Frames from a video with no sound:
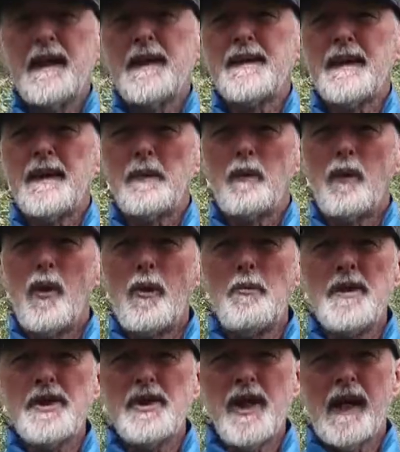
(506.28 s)
isn't the
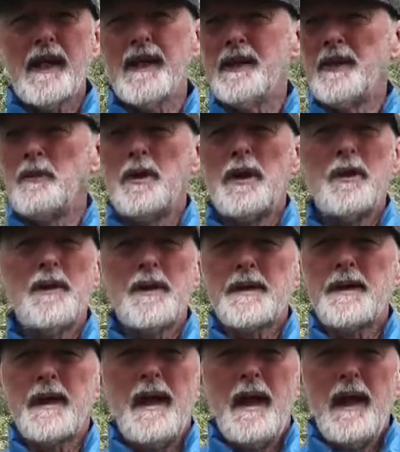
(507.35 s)
warmest jacket in the world.
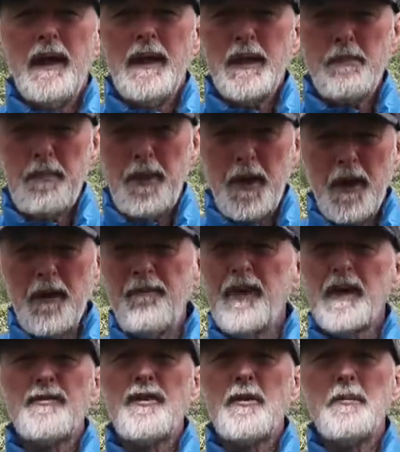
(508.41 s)
It's
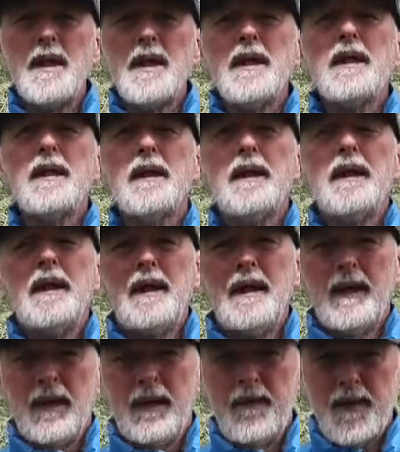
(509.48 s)
perfect for me
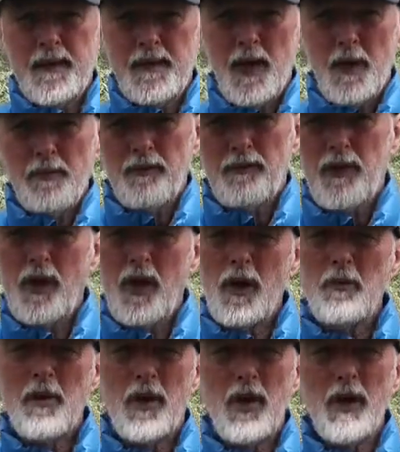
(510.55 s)
in the type of
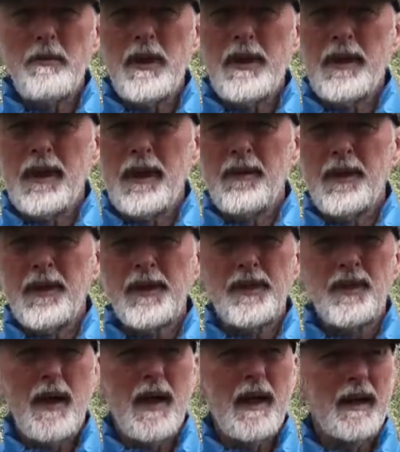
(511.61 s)
climate I'm in here in
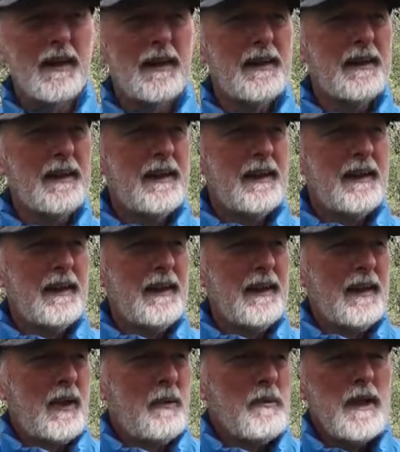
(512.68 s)
Australia.
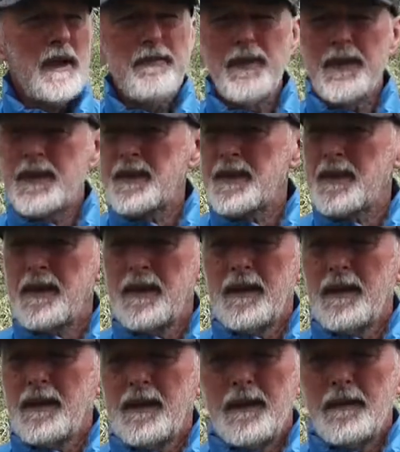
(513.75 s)
I mean, if it's
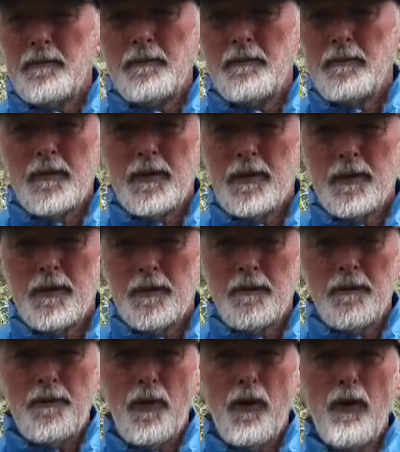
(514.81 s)

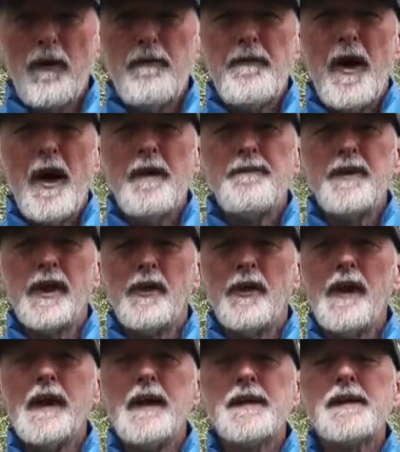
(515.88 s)
4 or 5
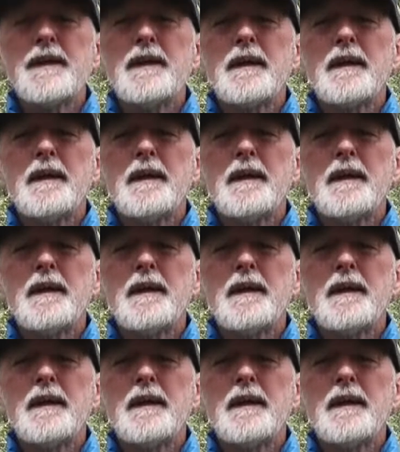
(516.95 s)
degrees,